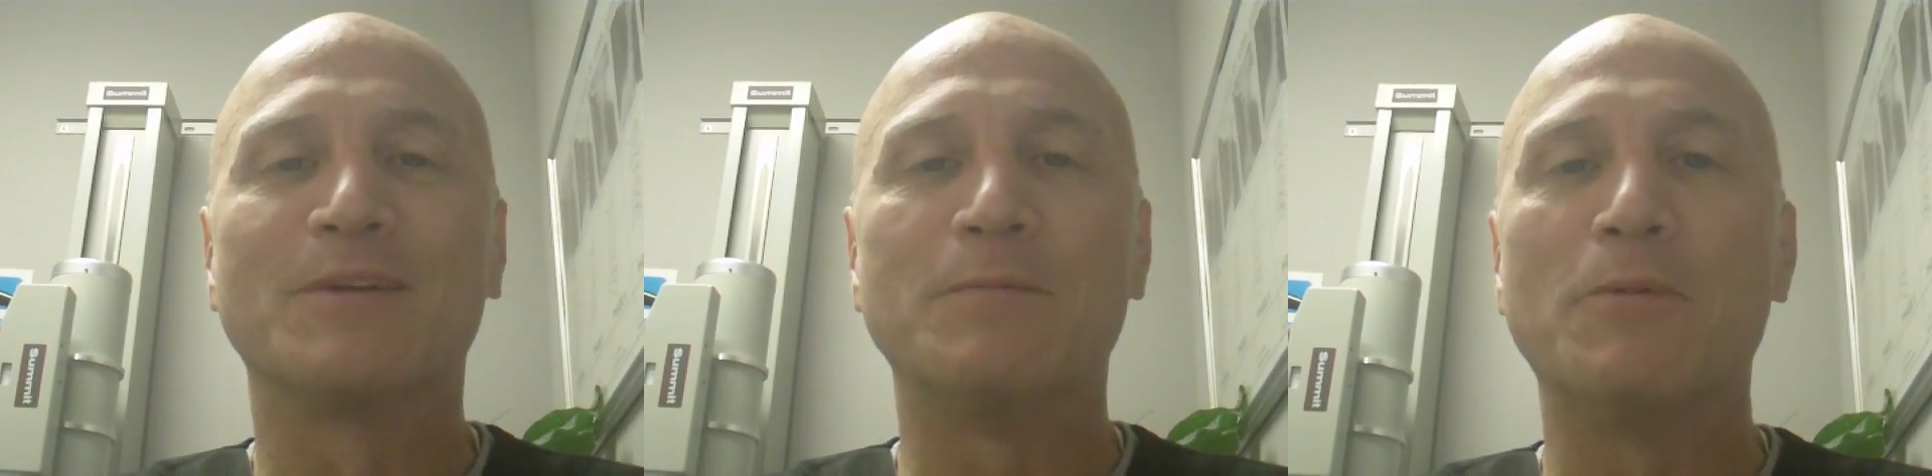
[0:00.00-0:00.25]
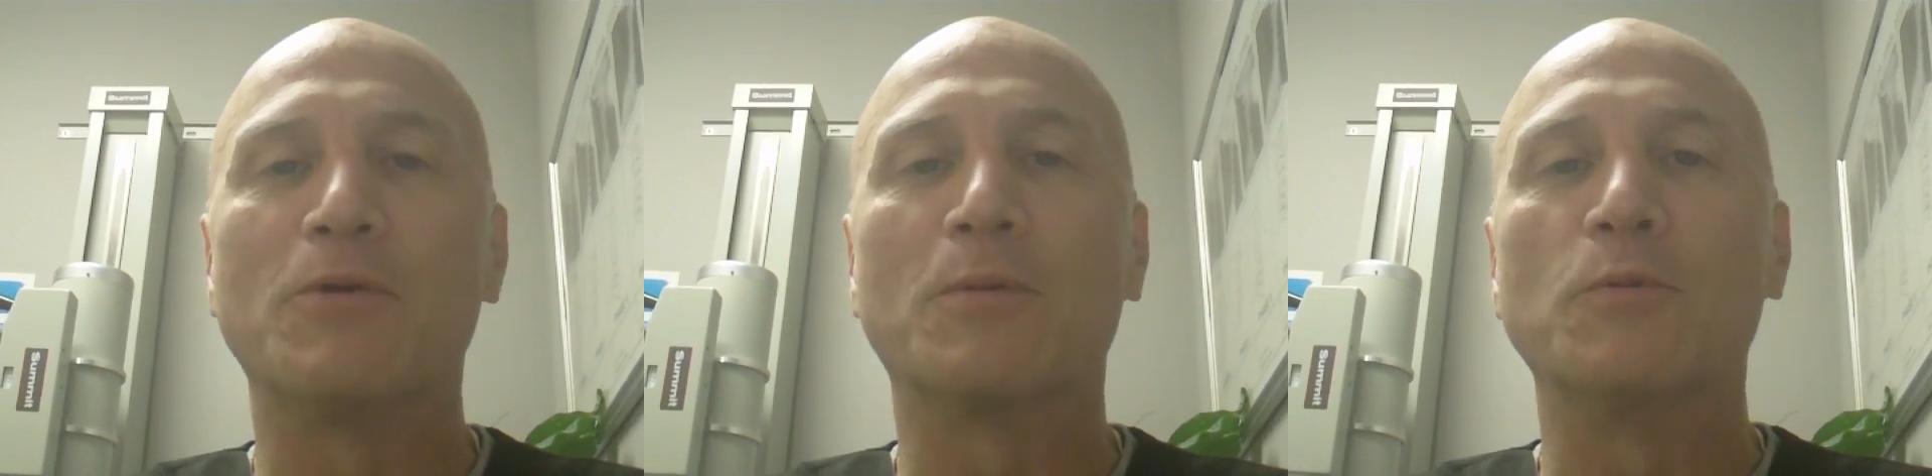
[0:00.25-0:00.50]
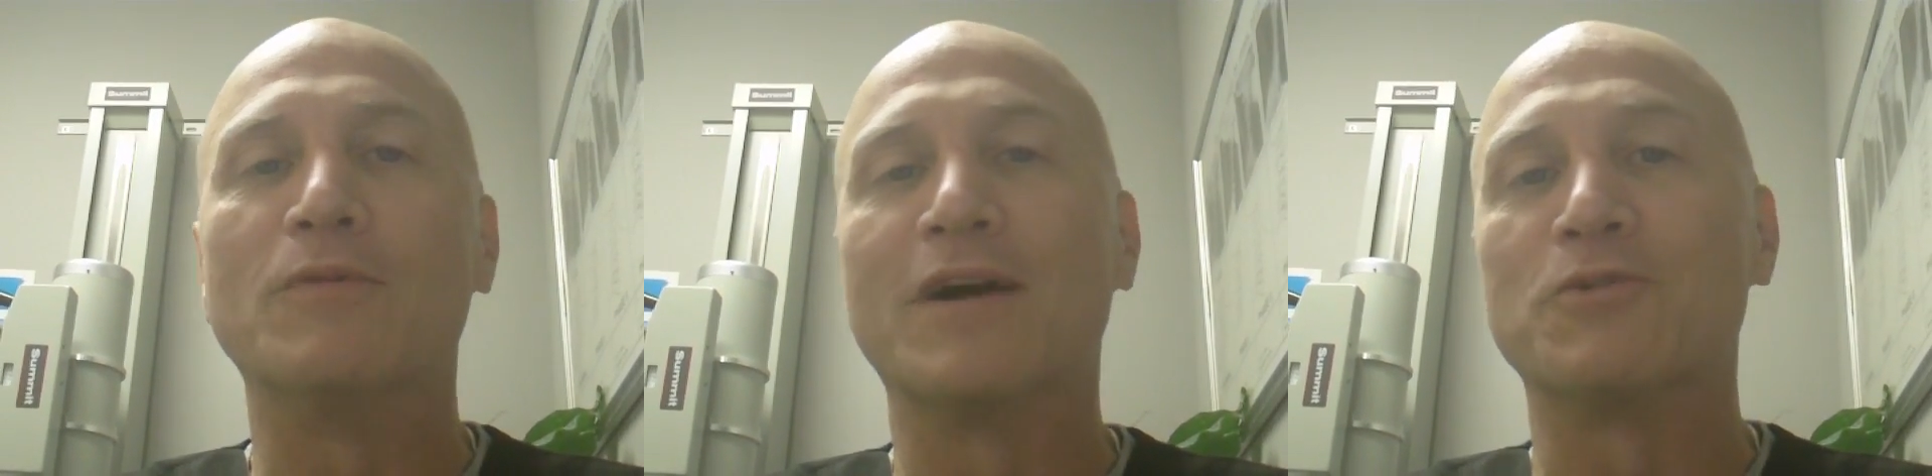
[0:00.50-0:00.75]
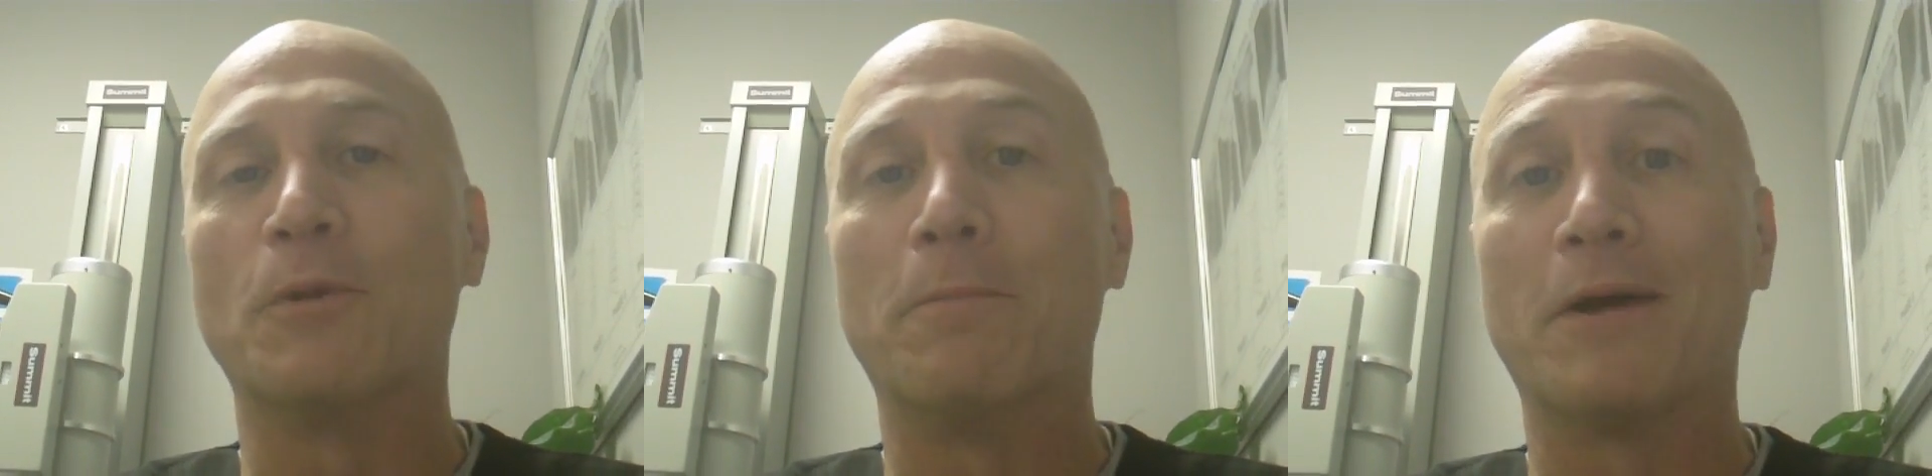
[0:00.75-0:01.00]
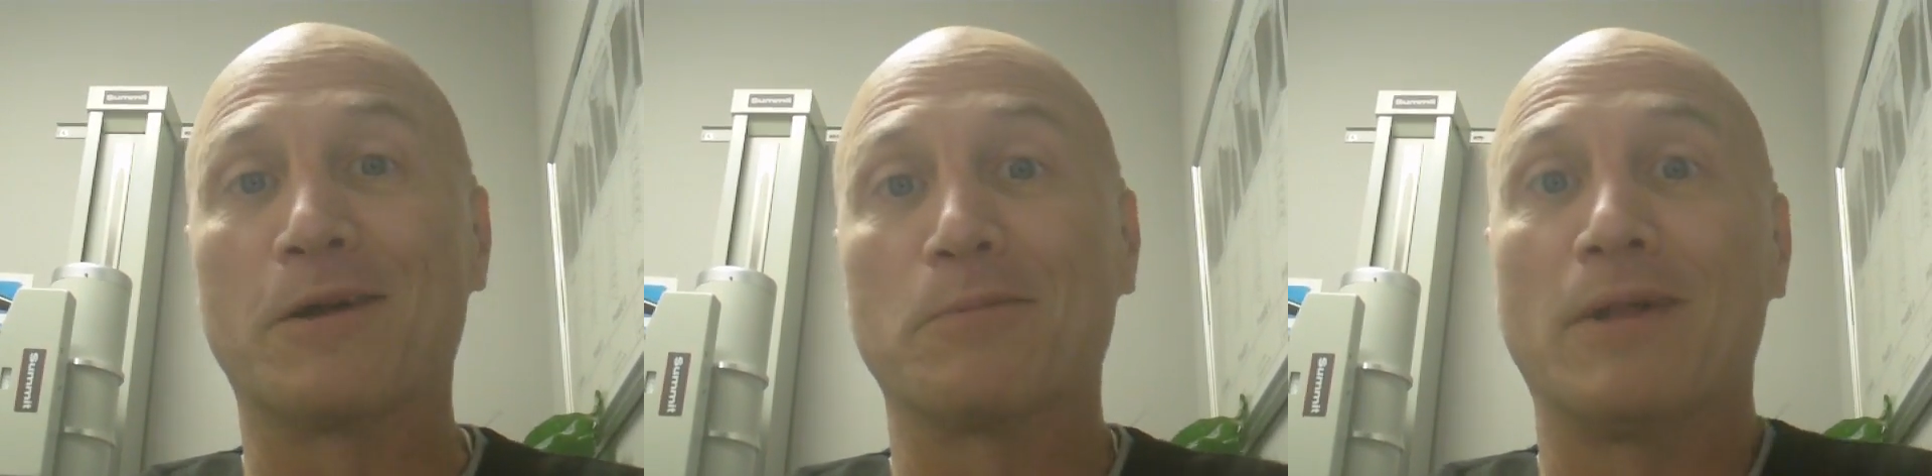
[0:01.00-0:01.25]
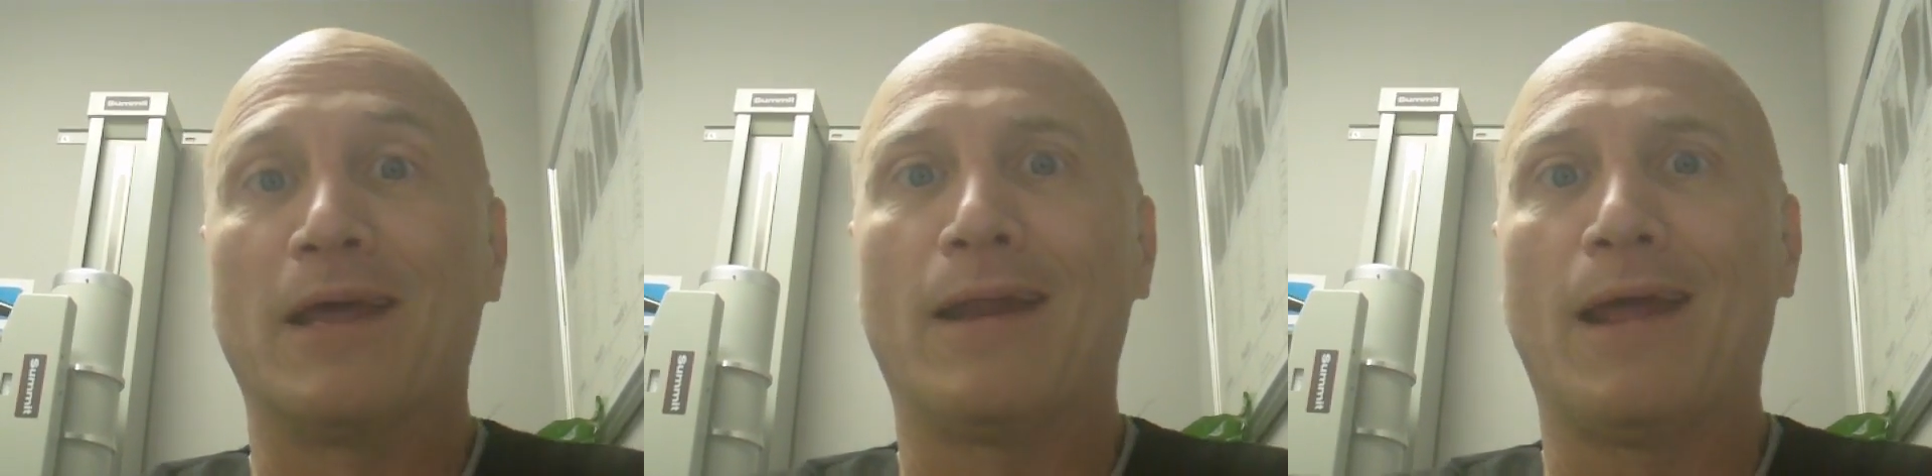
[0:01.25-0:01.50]
maybe we can move on to a better
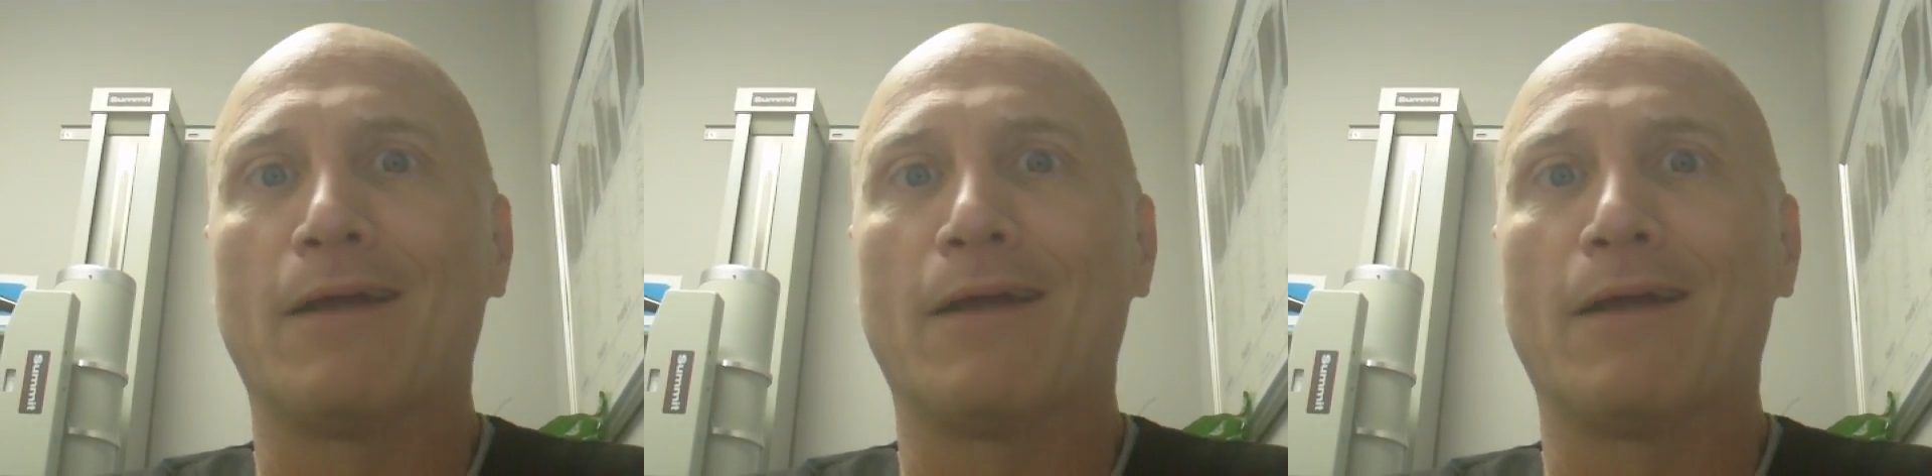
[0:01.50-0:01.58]
planet.